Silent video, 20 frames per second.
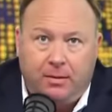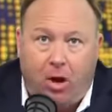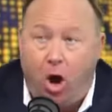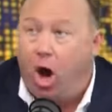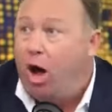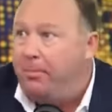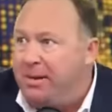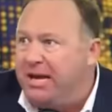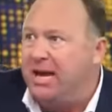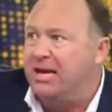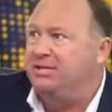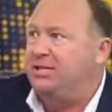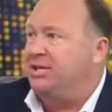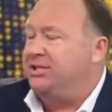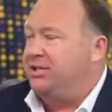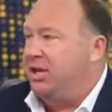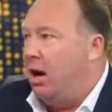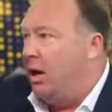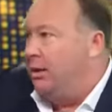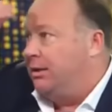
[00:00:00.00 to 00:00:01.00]
All because he
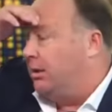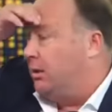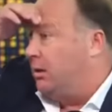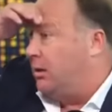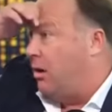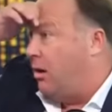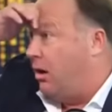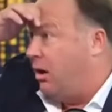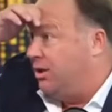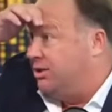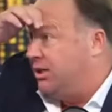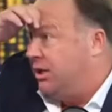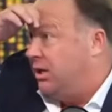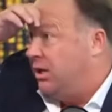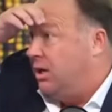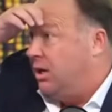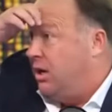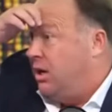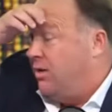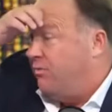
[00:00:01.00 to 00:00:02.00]
saw little girls
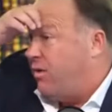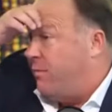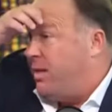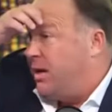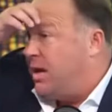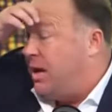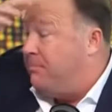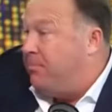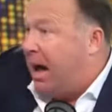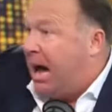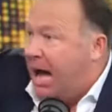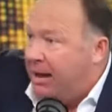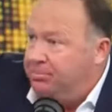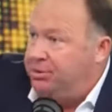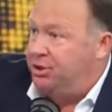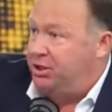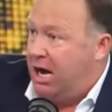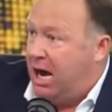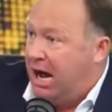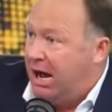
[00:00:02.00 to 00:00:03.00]
from the kebab
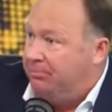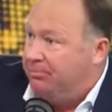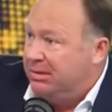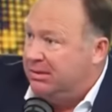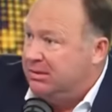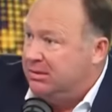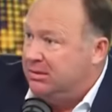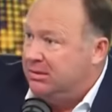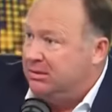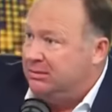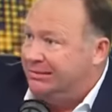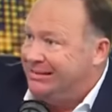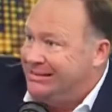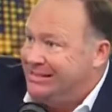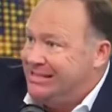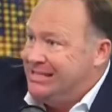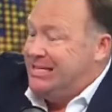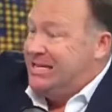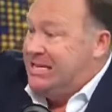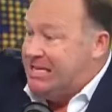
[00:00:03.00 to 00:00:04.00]
shop
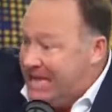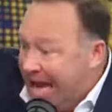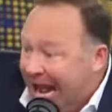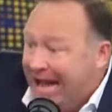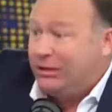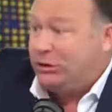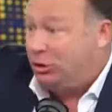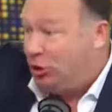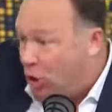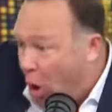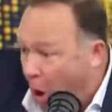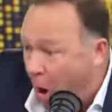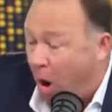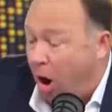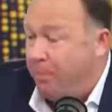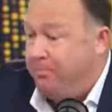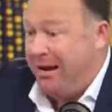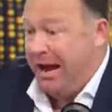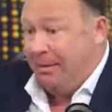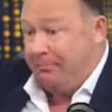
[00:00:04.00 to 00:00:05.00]
next
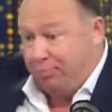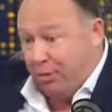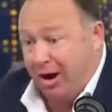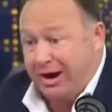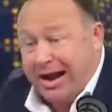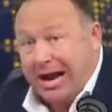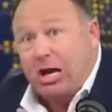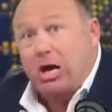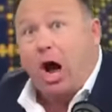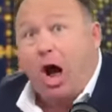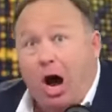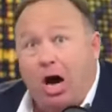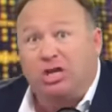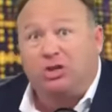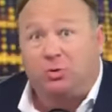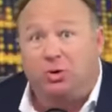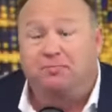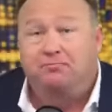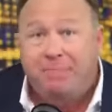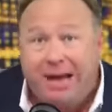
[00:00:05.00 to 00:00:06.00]
door being put in
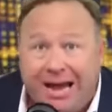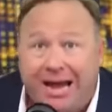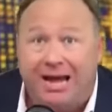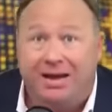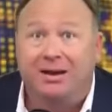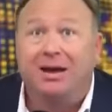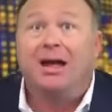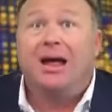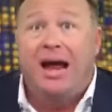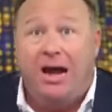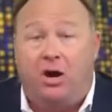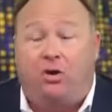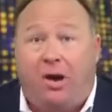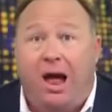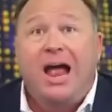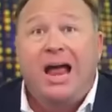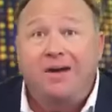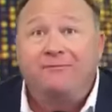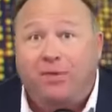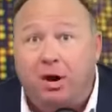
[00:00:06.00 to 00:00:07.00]
cars with men and
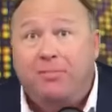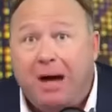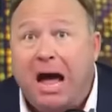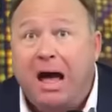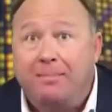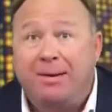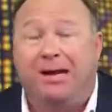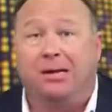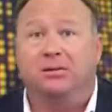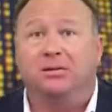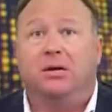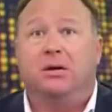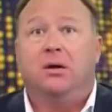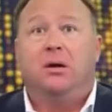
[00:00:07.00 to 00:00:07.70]
crying for mommy.